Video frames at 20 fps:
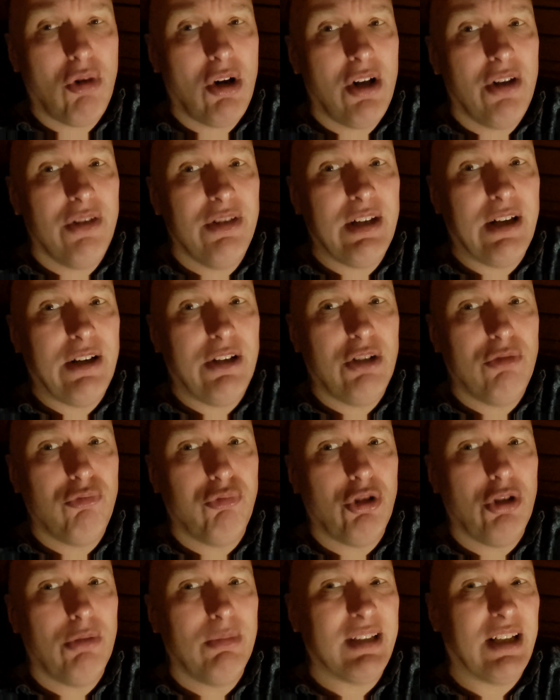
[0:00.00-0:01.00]
one, I heard
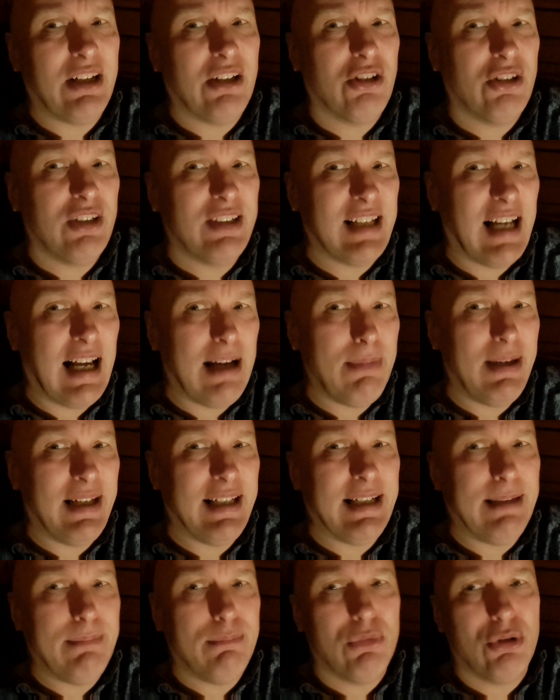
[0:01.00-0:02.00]
rumours that they're going to try and
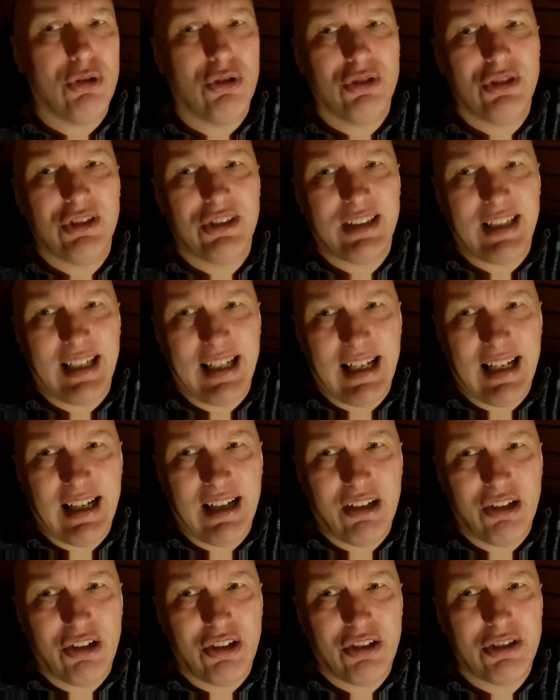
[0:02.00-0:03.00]
make it more
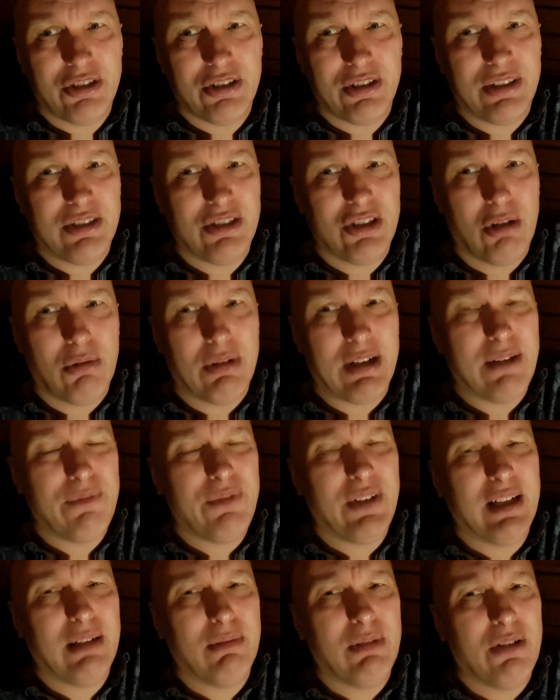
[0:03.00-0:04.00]
serious and so on. And I'm
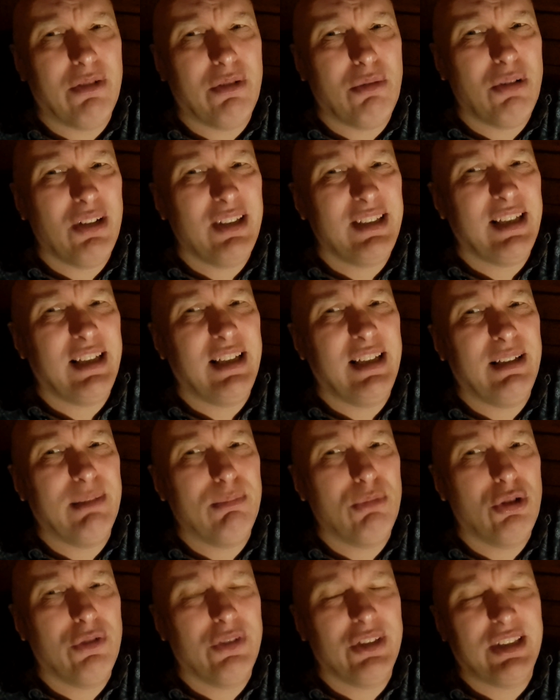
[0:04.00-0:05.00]
thinking, well, I want to see
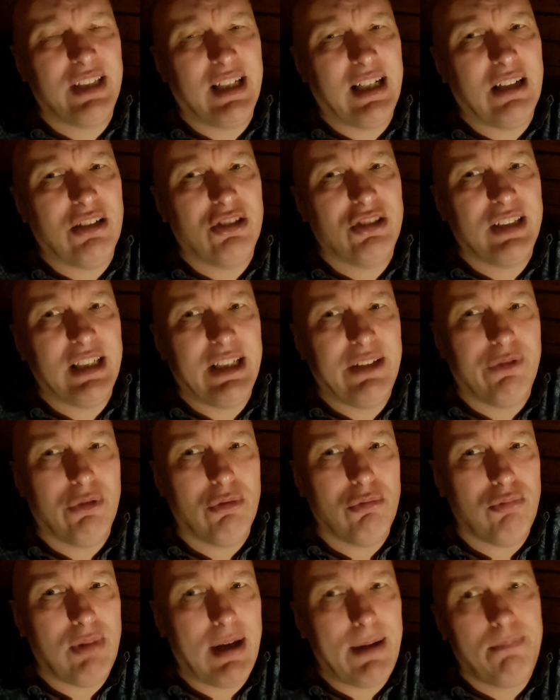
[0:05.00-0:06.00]
more of a serious
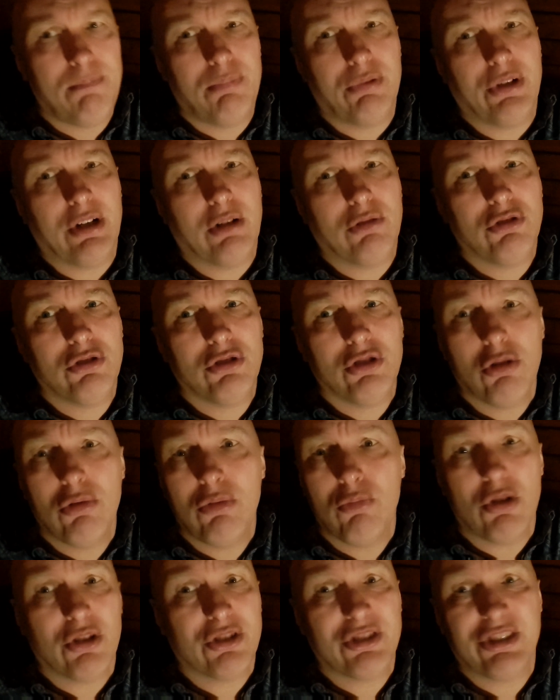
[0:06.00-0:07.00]
Lethal Weapon. I'll just go
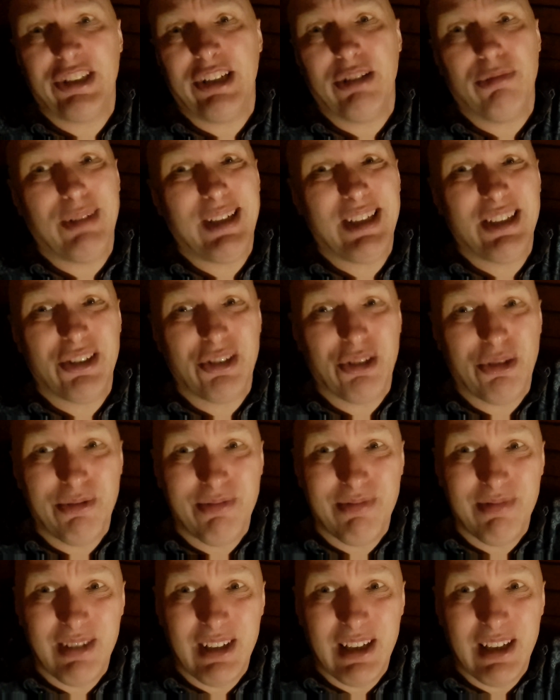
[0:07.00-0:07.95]
and watch the original.